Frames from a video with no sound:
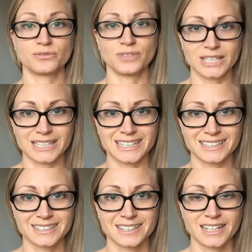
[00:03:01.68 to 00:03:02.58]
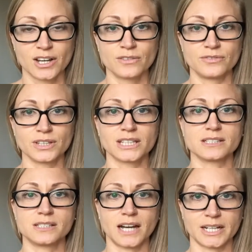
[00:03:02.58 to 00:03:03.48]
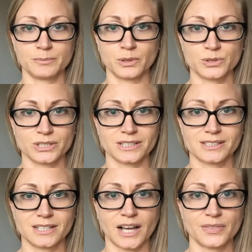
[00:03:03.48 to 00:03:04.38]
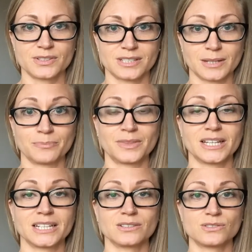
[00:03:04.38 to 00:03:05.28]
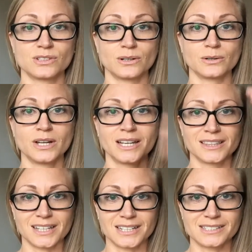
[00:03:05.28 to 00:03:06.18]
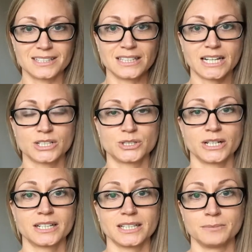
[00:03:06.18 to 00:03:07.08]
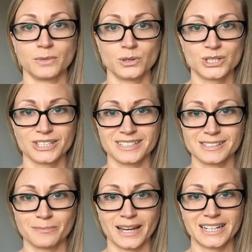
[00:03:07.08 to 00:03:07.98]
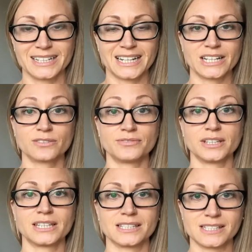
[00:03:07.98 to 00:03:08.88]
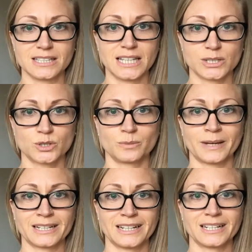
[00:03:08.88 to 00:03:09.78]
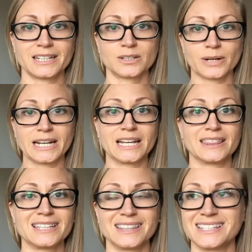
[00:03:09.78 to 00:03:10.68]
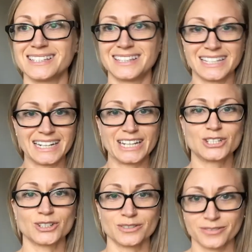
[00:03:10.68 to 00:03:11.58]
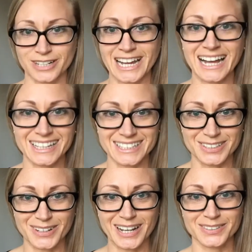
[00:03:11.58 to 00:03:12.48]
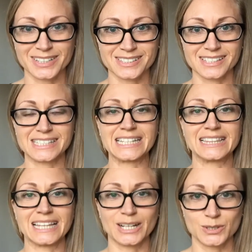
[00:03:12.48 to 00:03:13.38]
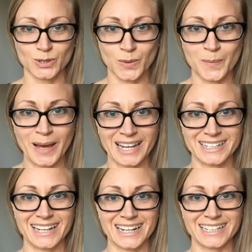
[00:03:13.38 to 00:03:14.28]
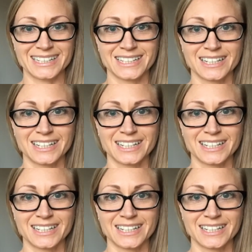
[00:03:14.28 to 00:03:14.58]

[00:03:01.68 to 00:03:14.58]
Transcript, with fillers: feeling. Feeling is not emotion, it's not the same thing. So thought is electric, emotion is magnetic, feeling is electromagnetic, right? And the, the, the nature of reality around us is electromagnetic,